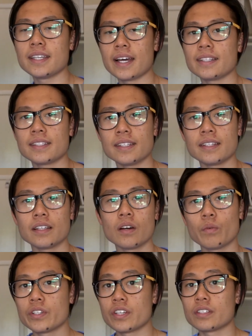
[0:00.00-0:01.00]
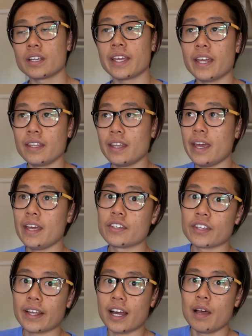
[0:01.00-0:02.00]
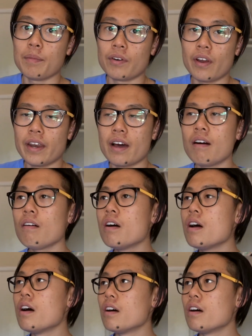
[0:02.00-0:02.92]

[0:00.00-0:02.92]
19, which is again the age like I'm in right now,